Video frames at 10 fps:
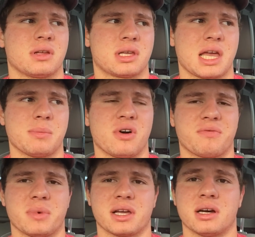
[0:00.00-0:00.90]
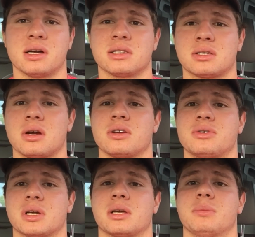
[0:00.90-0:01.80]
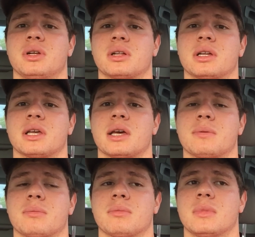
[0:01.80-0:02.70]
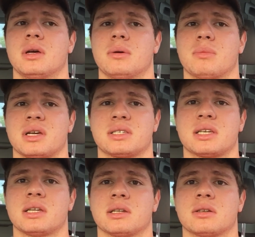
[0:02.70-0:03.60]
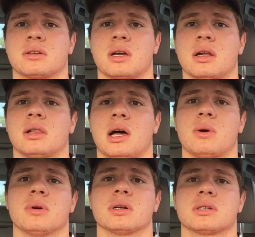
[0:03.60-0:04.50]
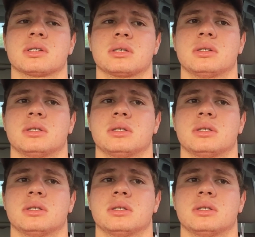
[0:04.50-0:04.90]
came off my cut and started drinking milk again, my skin got a lot worse.